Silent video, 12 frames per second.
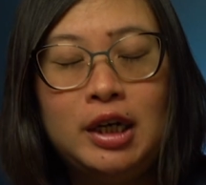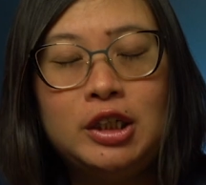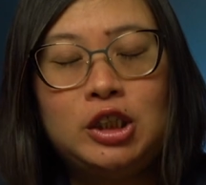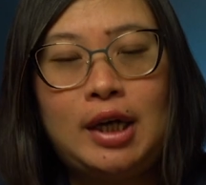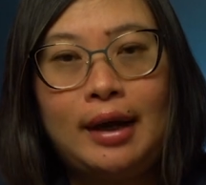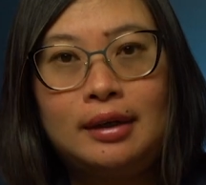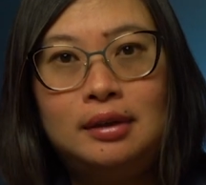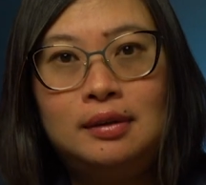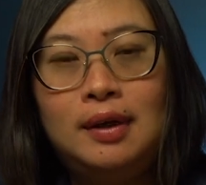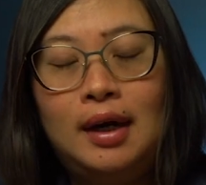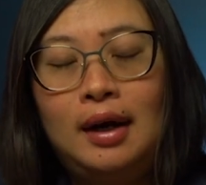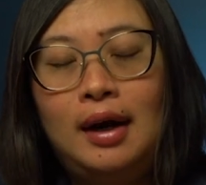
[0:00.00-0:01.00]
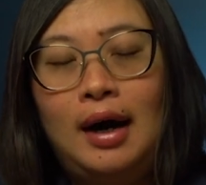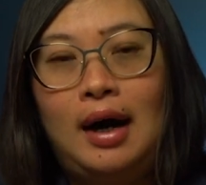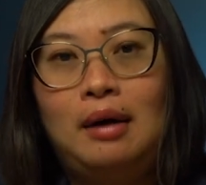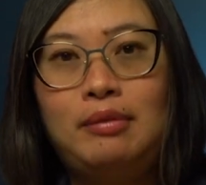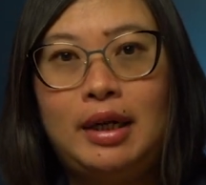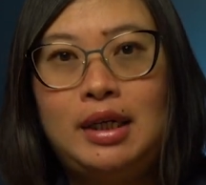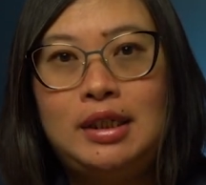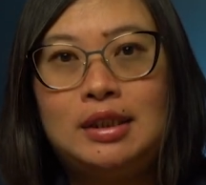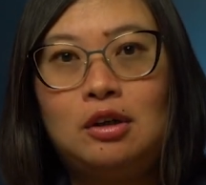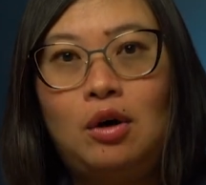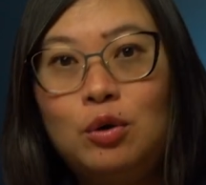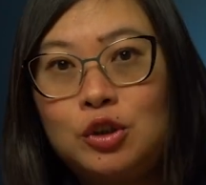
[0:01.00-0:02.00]
shackle. And
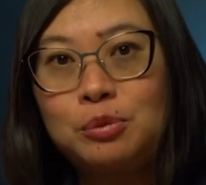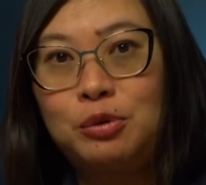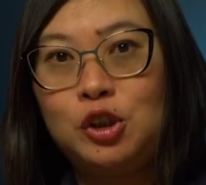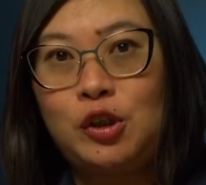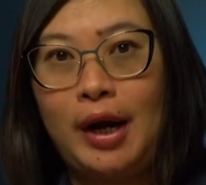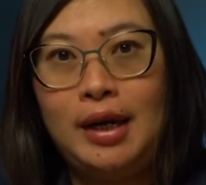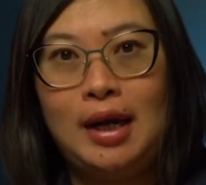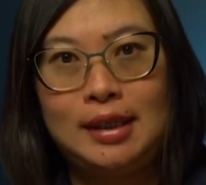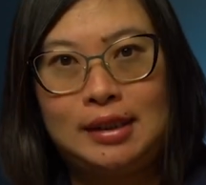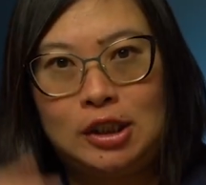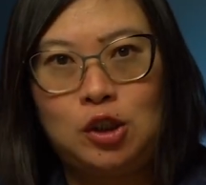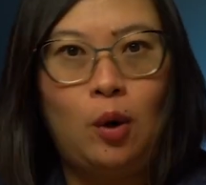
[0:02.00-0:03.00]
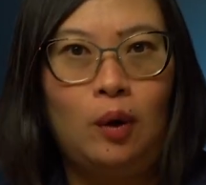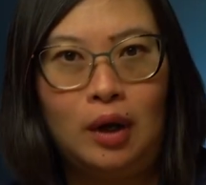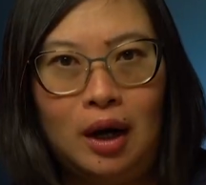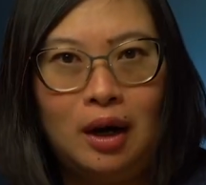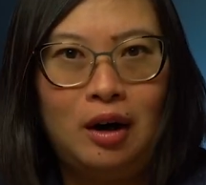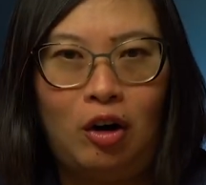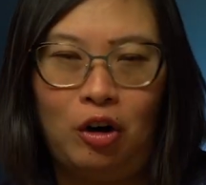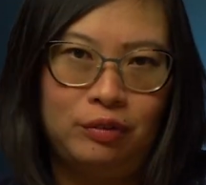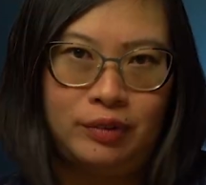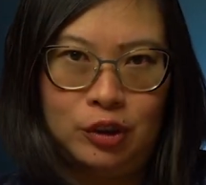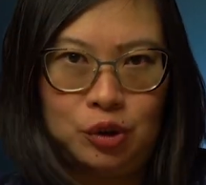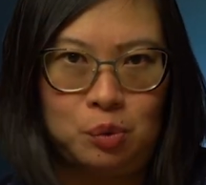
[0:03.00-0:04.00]
he's also portrayed as the taller
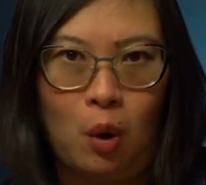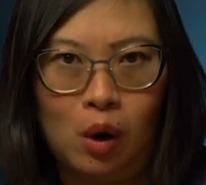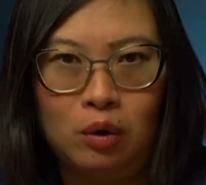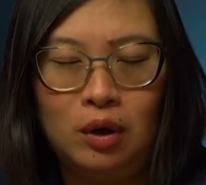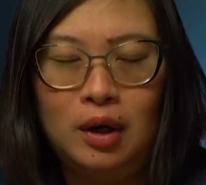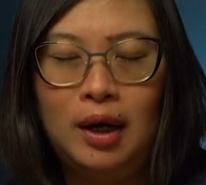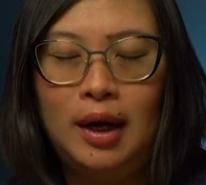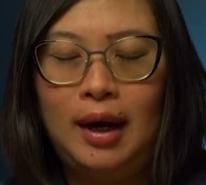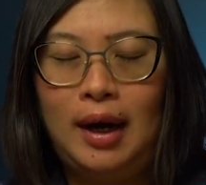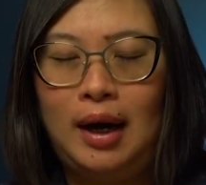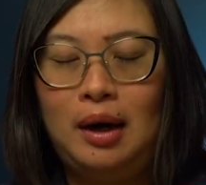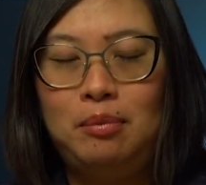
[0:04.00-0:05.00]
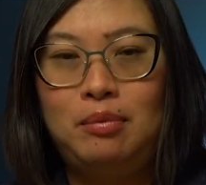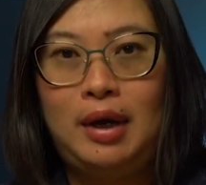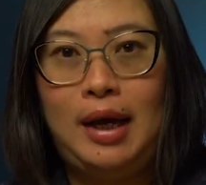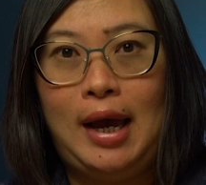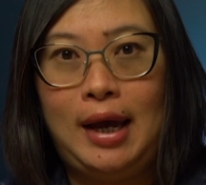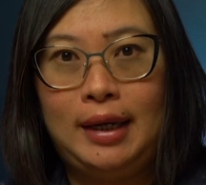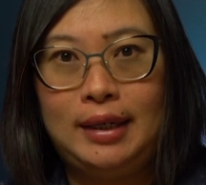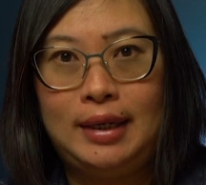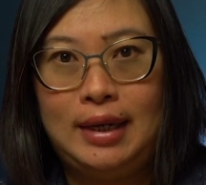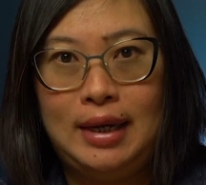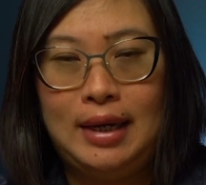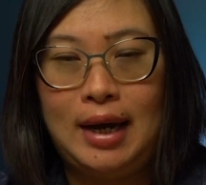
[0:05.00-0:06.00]
of the duo. And
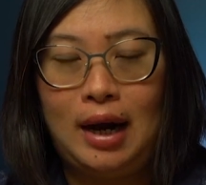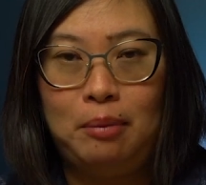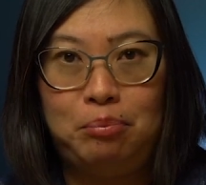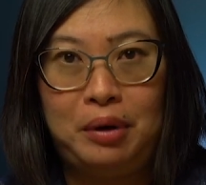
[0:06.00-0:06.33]
the